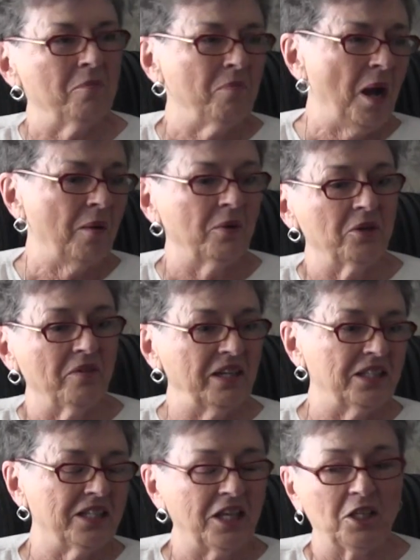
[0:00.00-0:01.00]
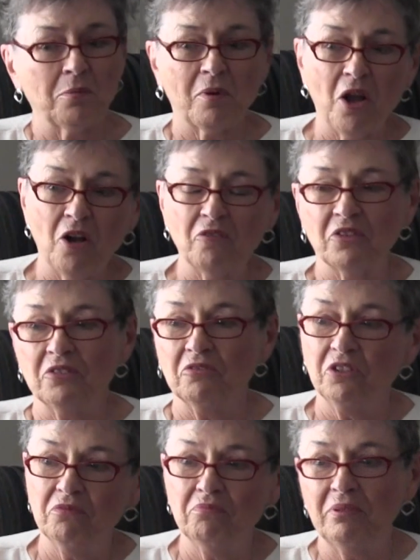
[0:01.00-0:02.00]
Barbara, are you ready to take your bra off
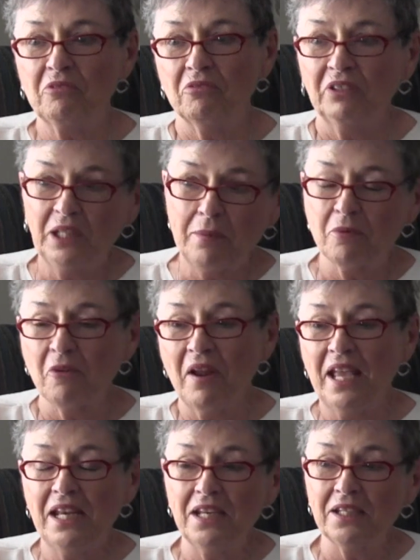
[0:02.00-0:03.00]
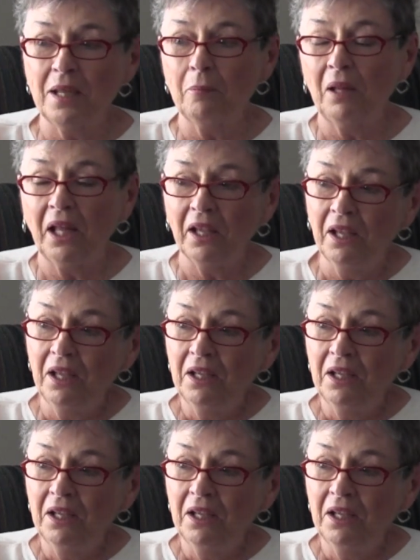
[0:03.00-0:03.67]
and be liberated?" And I'm like,